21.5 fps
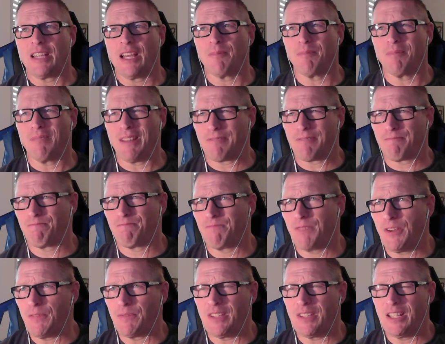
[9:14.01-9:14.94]
Uh, like
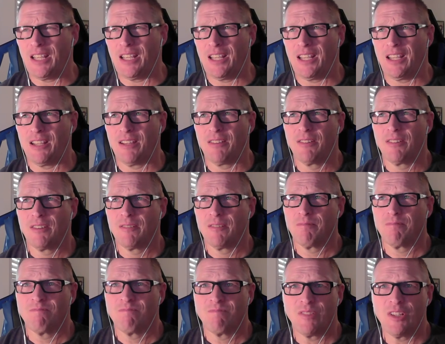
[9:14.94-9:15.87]
50
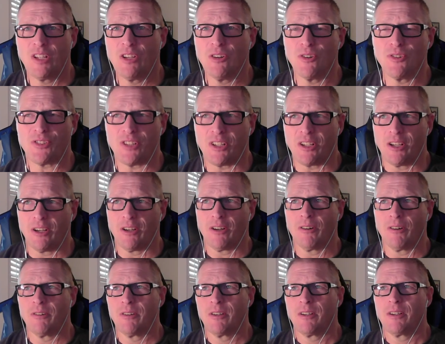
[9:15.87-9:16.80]
years
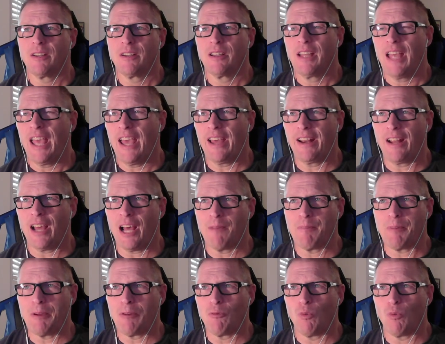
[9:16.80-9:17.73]
ago, head
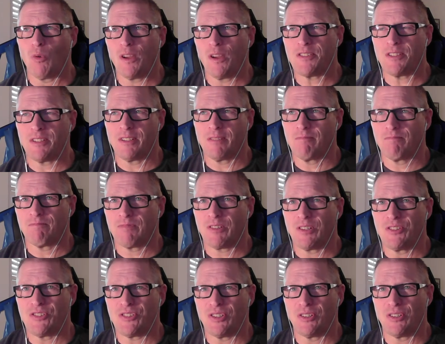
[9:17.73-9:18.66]
hopping wasn't
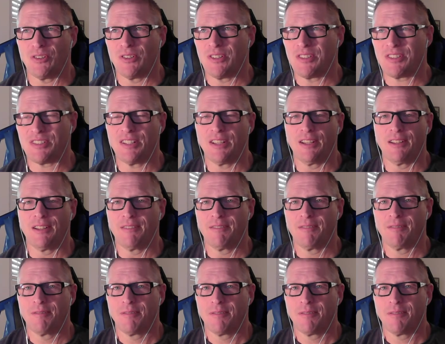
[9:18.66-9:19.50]
considered a sin.